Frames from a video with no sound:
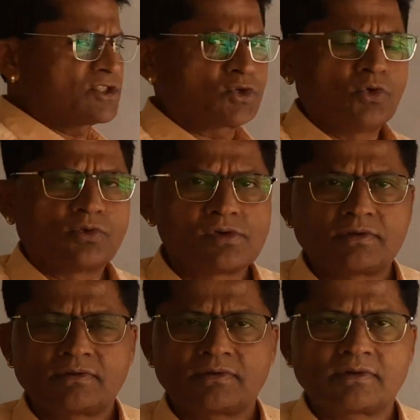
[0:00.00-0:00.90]
is true.
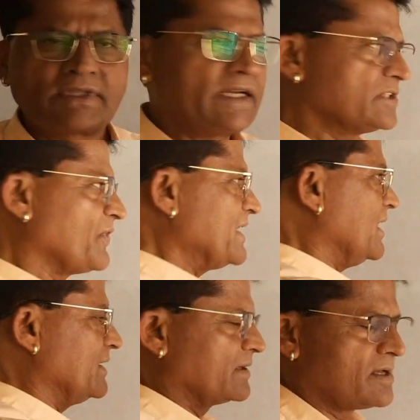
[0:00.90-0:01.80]
That is
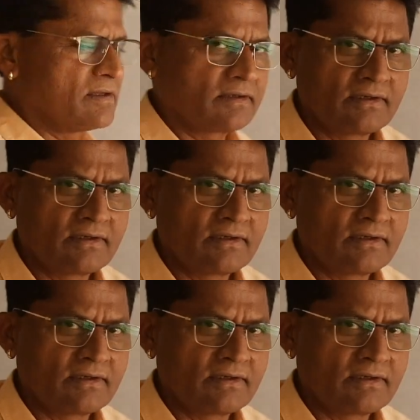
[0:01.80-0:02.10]
finite.